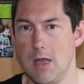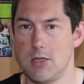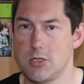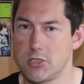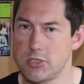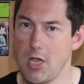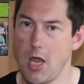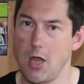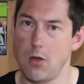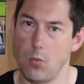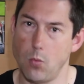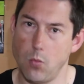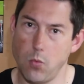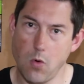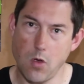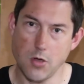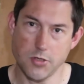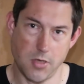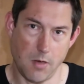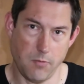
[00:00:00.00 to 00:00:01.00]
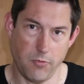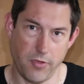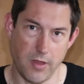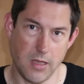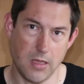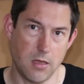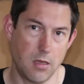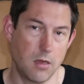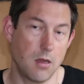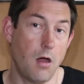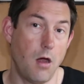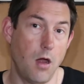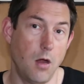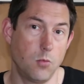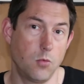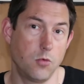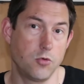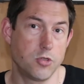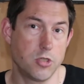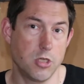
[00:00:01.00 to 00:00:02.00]
So what I'm thinking I
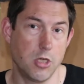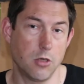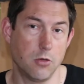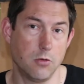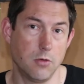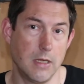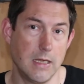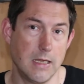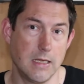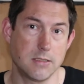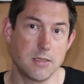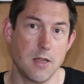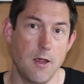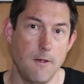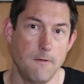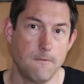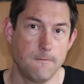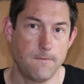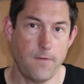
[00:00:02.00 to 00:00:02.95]
will do is,